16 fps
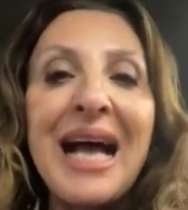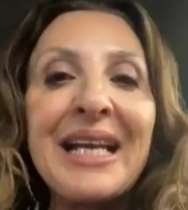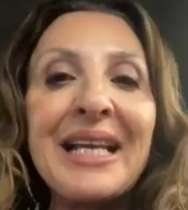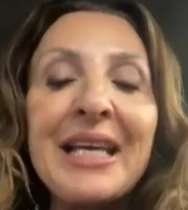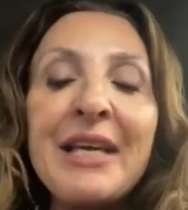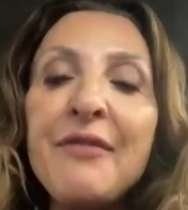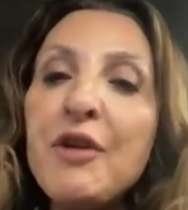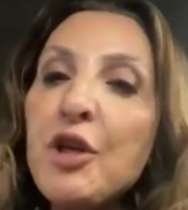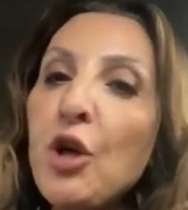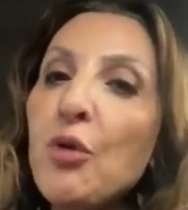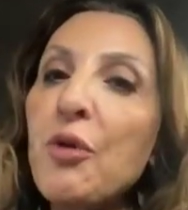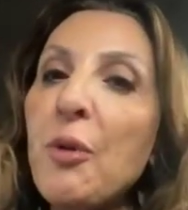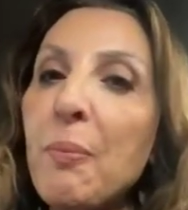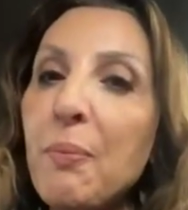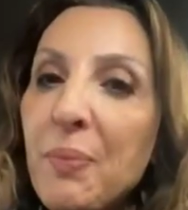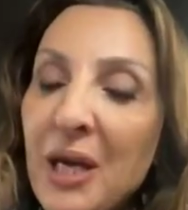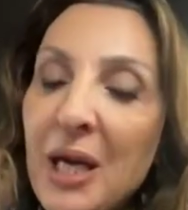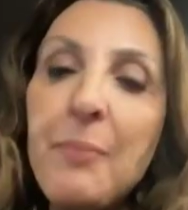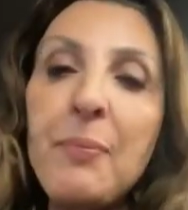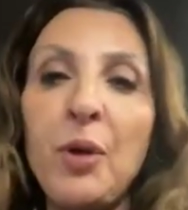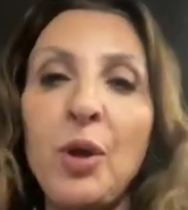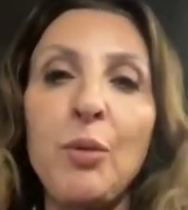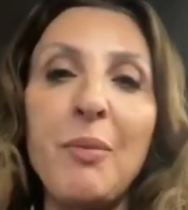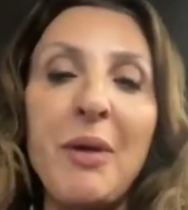And even though the
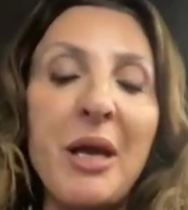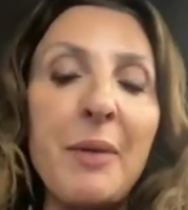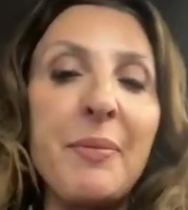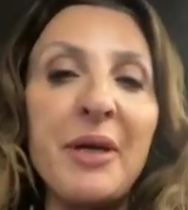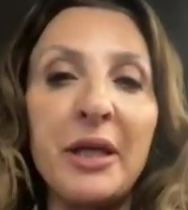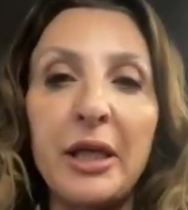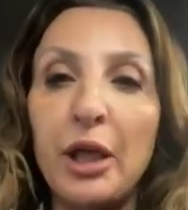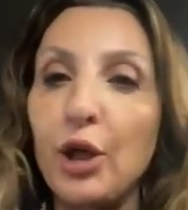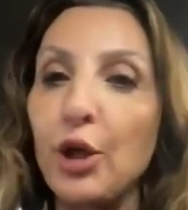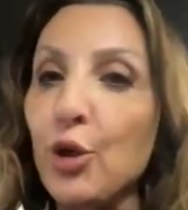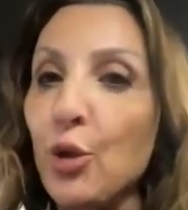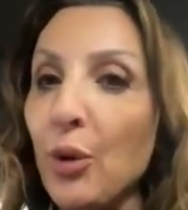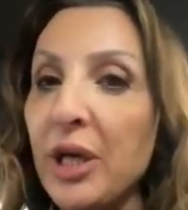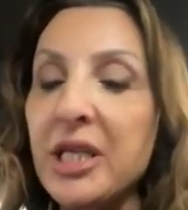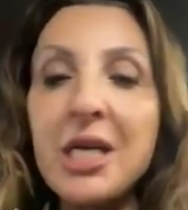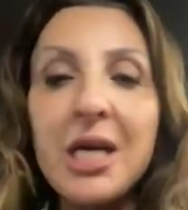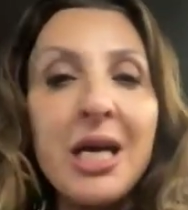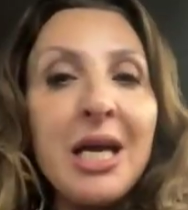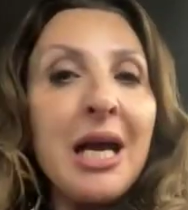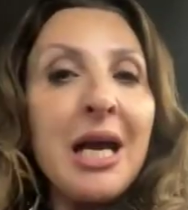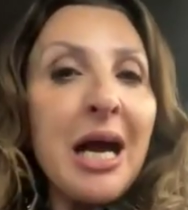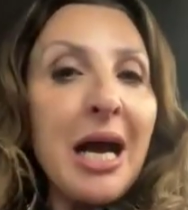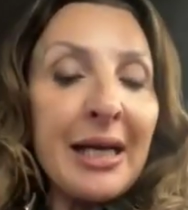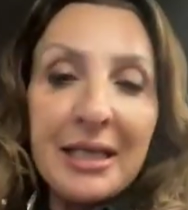people may be a little annoyed,
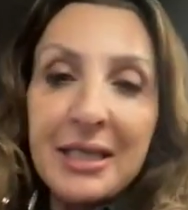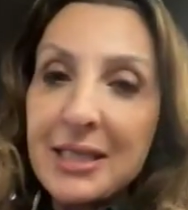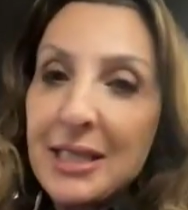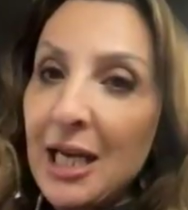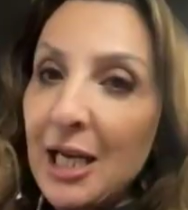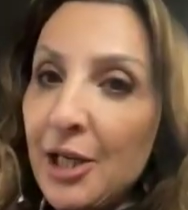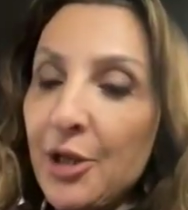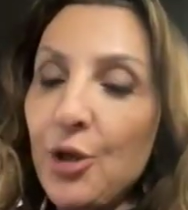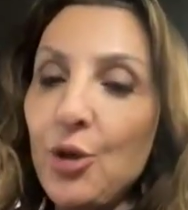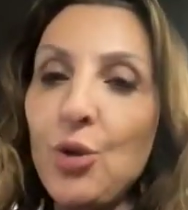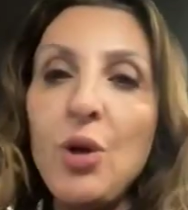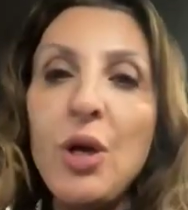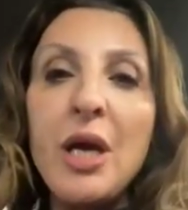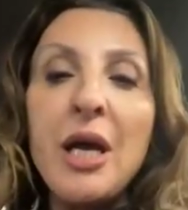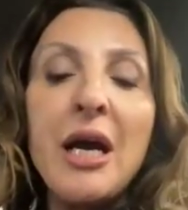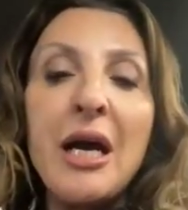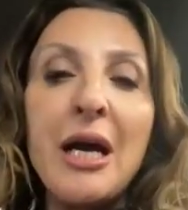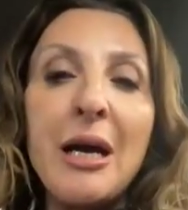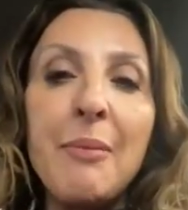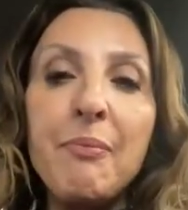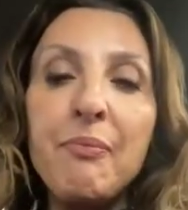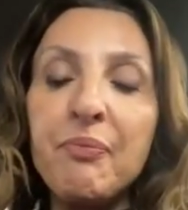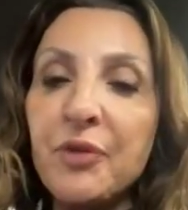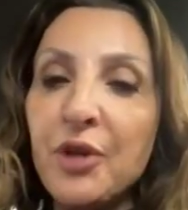I can tell you,
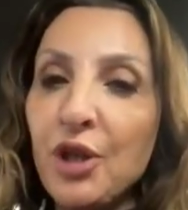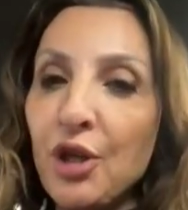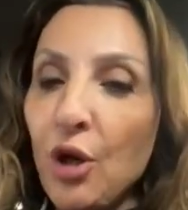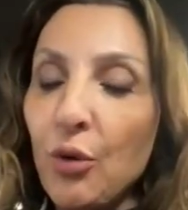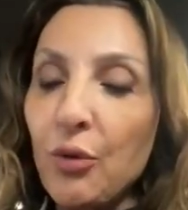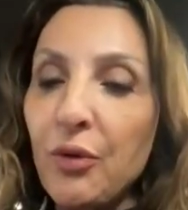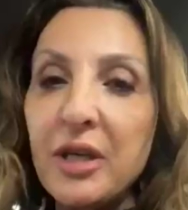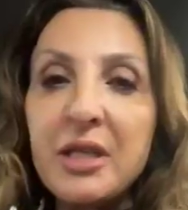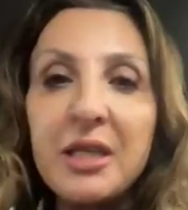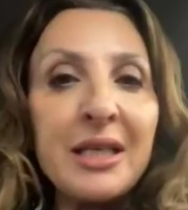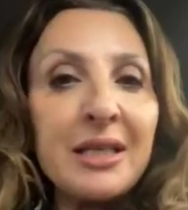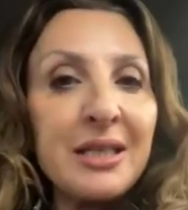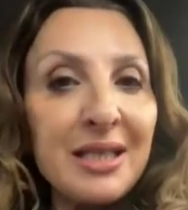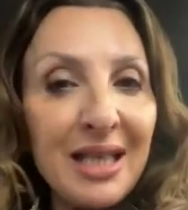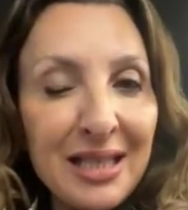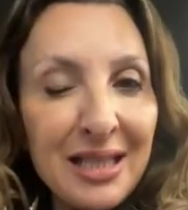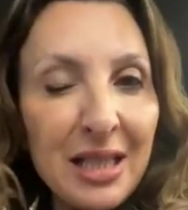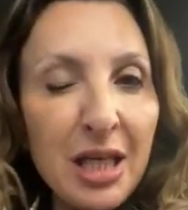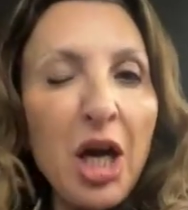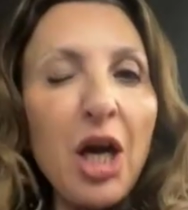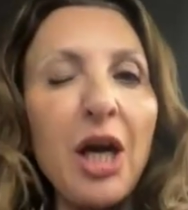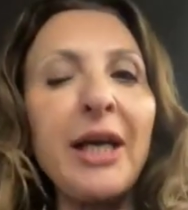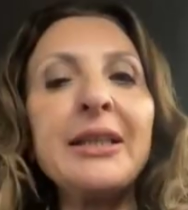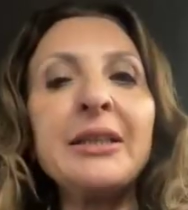you know, that it's
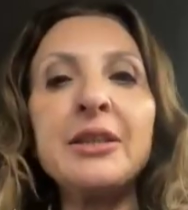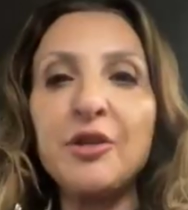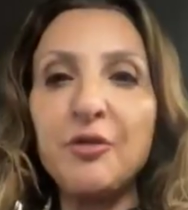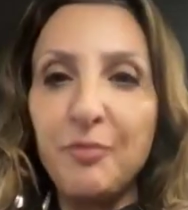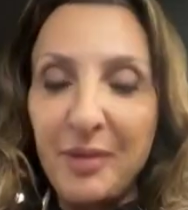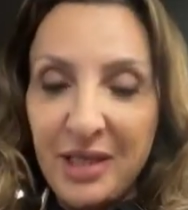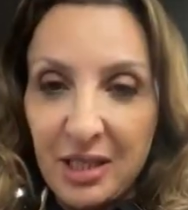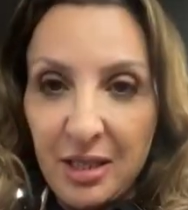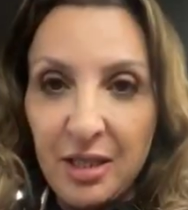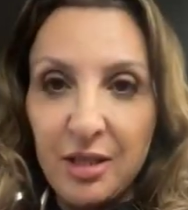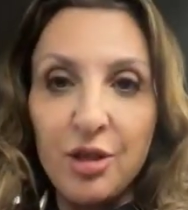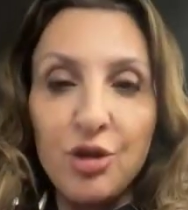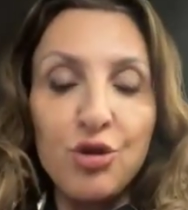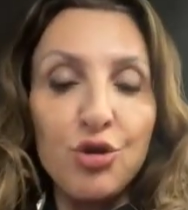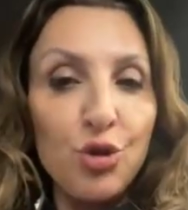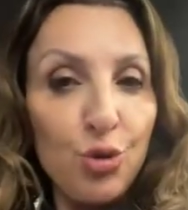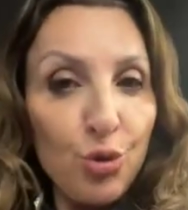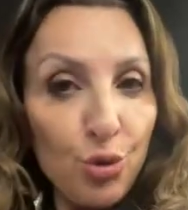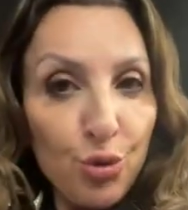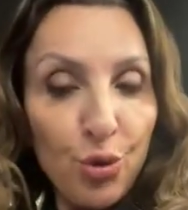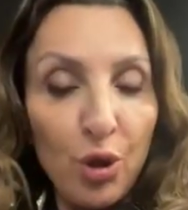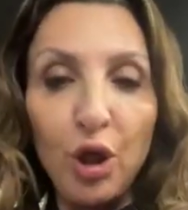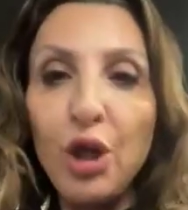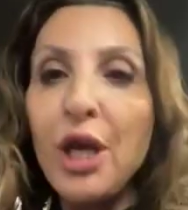kind of business as
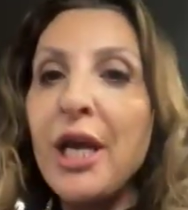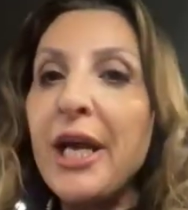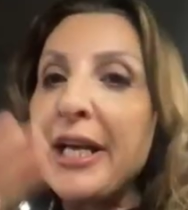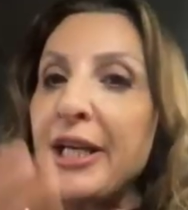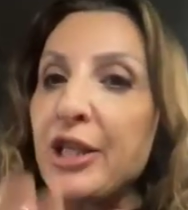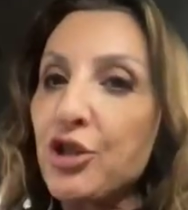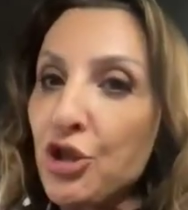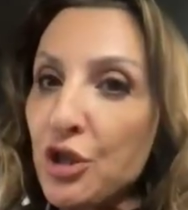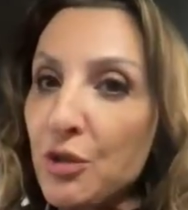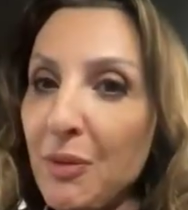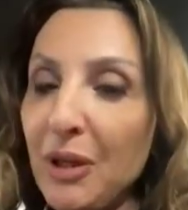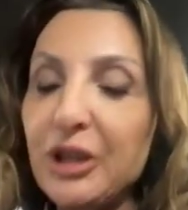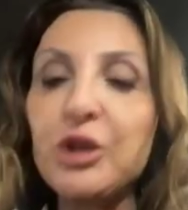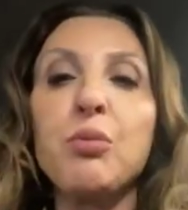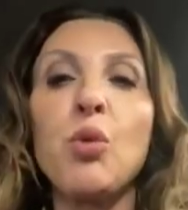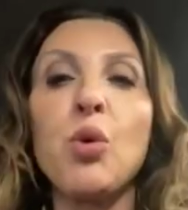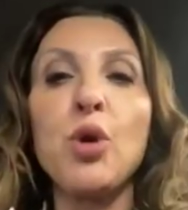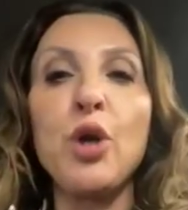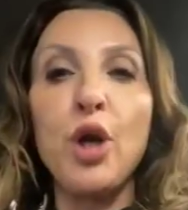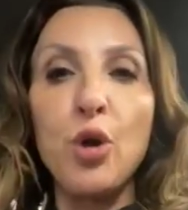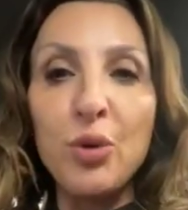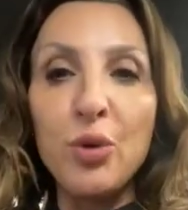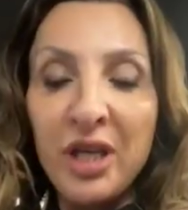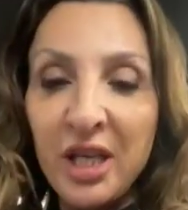usual. It's just much more
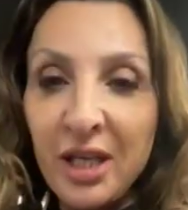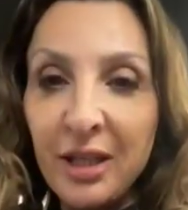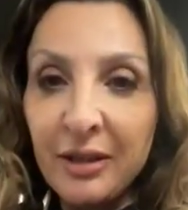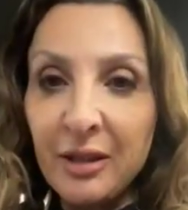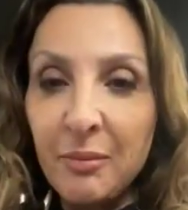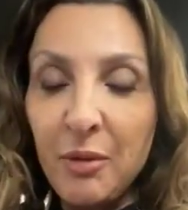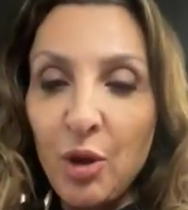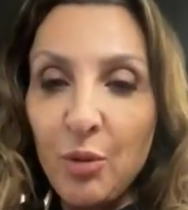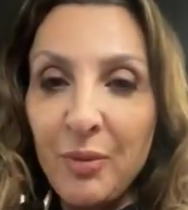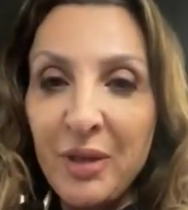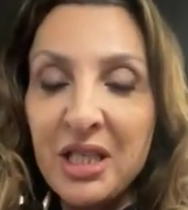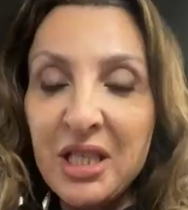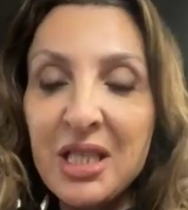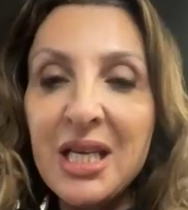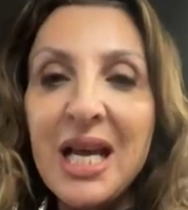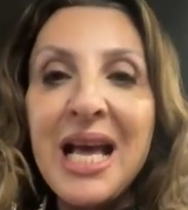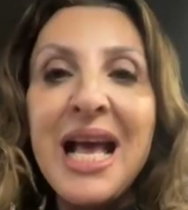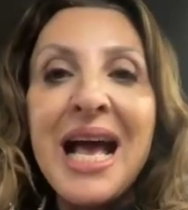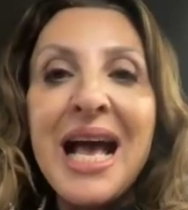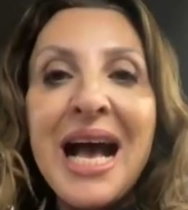low key at the moment.